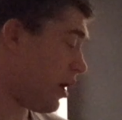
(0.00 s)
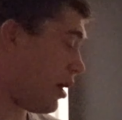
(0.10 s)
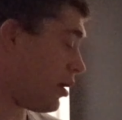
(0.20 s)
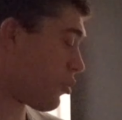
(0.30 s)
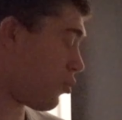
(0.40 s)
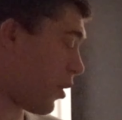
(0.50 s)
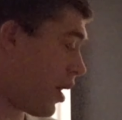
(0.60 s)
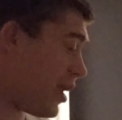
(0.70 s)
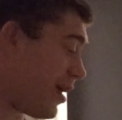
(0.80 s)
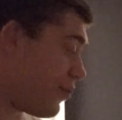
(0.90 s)
it is where
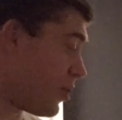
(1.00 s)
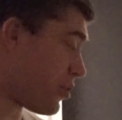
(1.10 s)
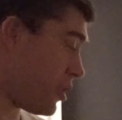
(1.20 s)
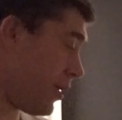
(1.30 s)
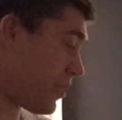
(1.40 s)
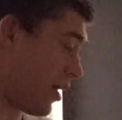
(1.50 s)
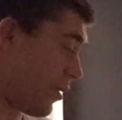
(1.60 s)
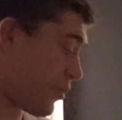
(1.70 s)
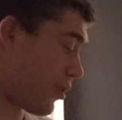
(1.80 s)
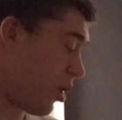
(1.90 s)
the resistance
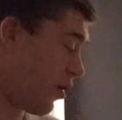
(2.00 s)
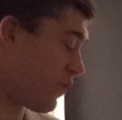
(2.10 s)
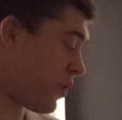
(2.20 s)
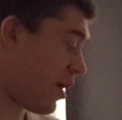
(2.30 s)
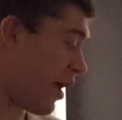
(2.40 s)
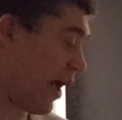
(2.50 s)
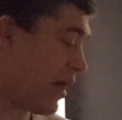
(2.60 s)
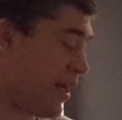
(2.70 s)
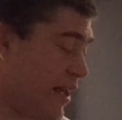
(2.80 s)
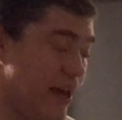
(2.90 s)
of
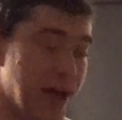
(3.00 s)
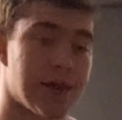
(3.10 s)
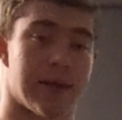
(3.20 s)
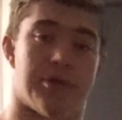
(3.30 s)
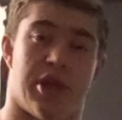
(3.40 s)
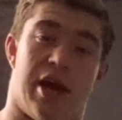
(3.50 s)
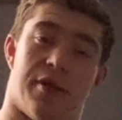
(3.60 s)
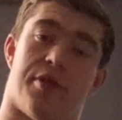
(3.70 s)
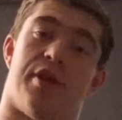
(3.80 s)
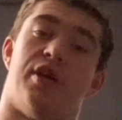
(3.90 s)
an
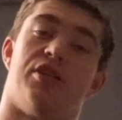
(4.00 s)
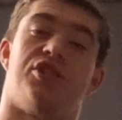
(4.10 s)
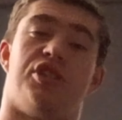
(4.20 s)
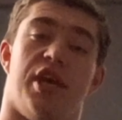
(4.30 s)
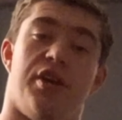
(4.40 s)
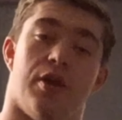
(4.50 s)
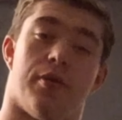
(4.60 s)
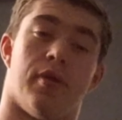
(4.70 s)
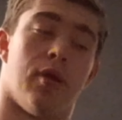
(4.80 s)
exercise changes